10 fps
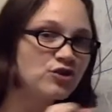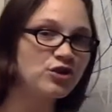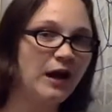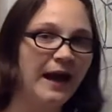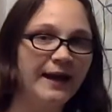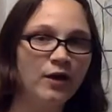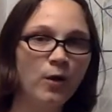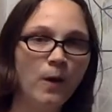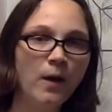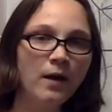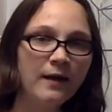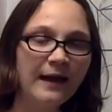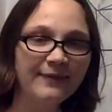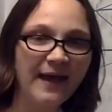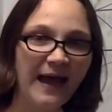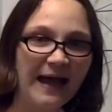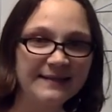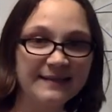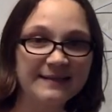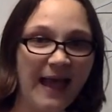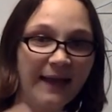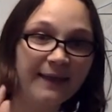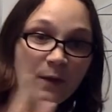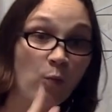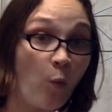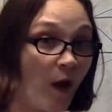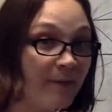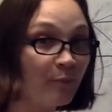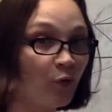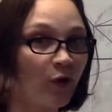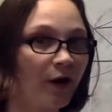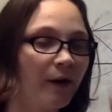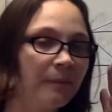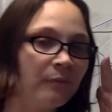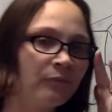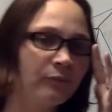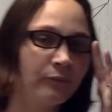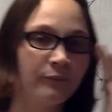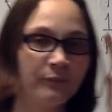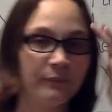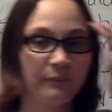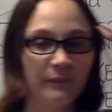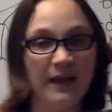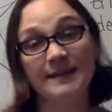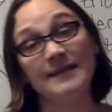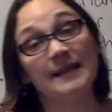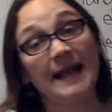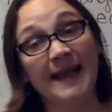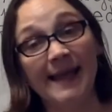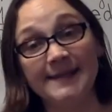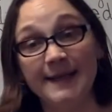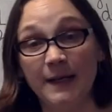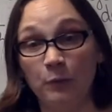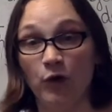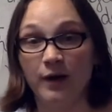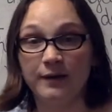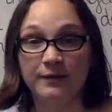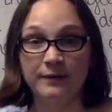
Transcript: triangle that has exactly one border until I can't anymore.